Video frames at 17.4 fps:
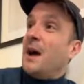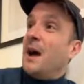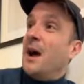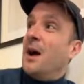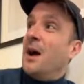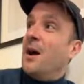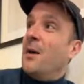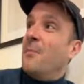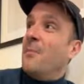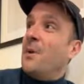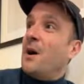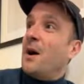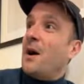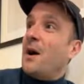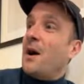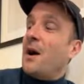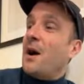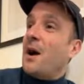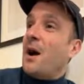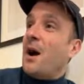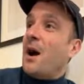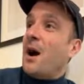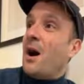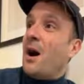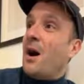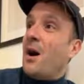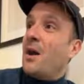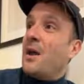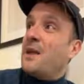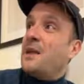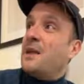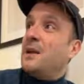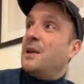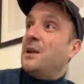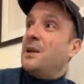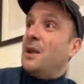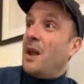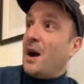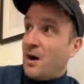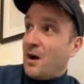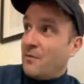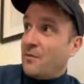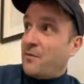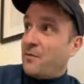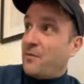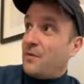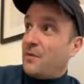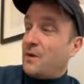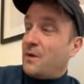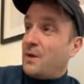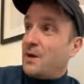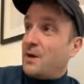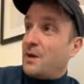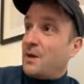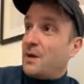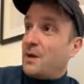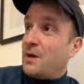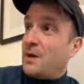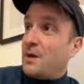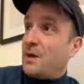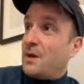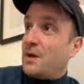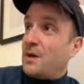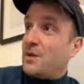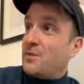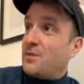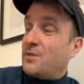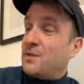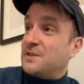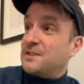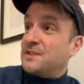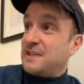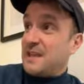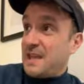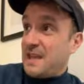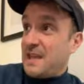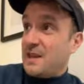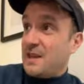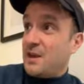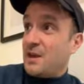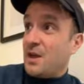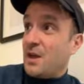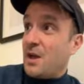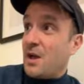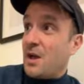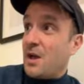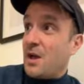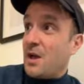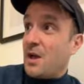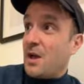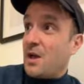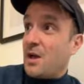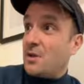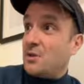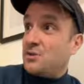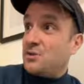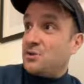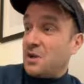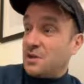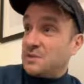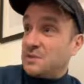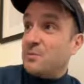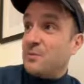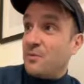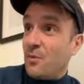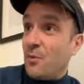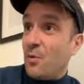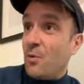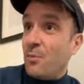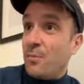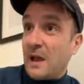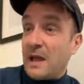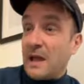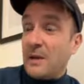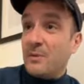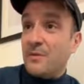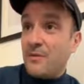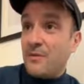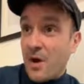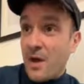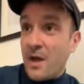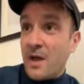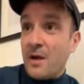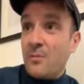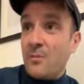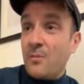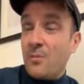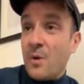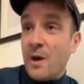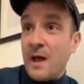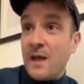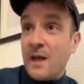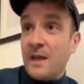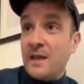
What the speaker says: I love the scene just before playing with fire, where